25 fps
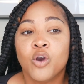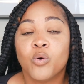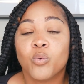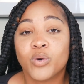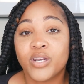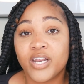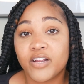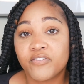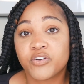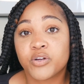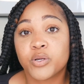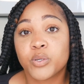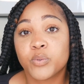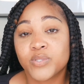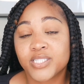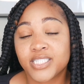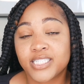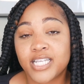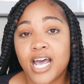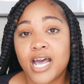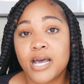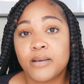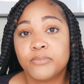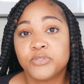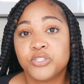whenever it was
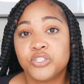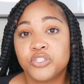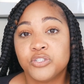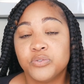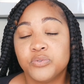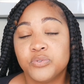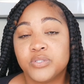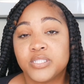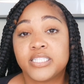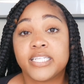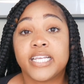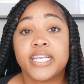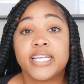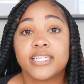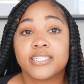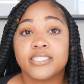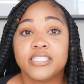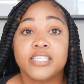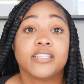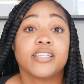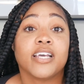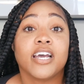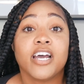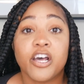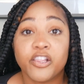time to sync
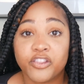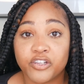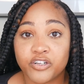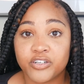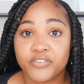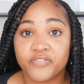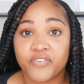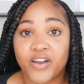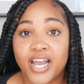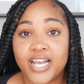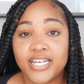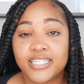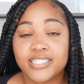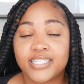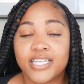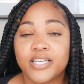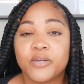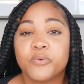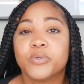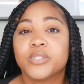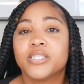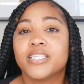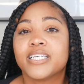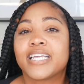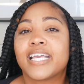to the other device, it
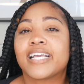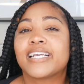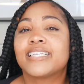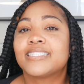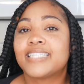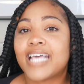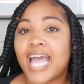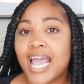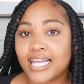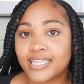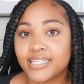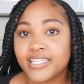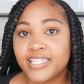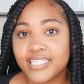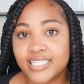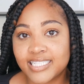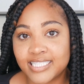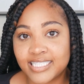would look exactly the